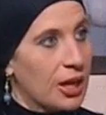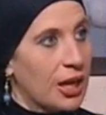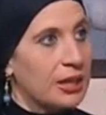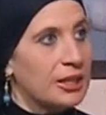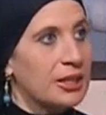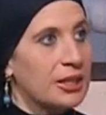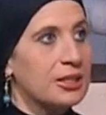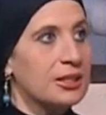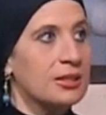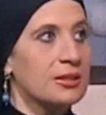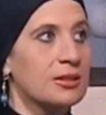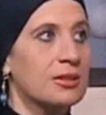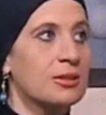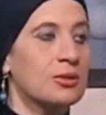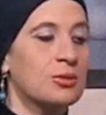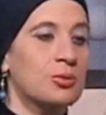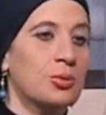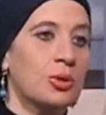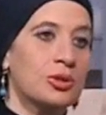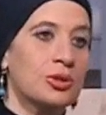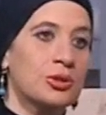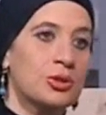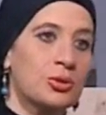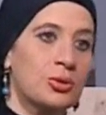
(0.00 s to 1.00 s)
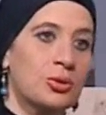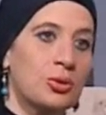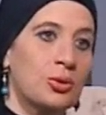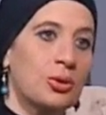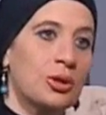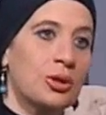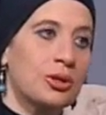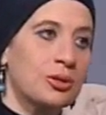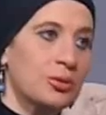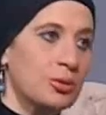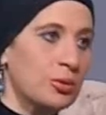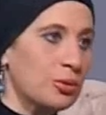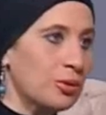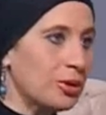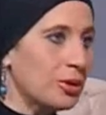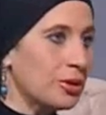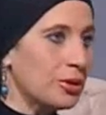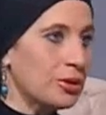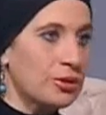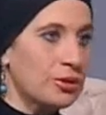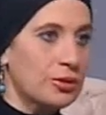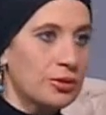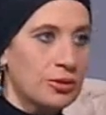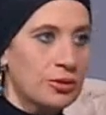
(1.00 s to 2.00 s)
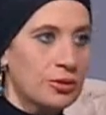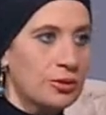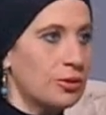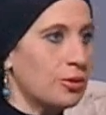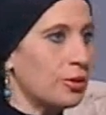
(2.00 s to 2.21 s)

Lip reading: and he doesn't want to go into the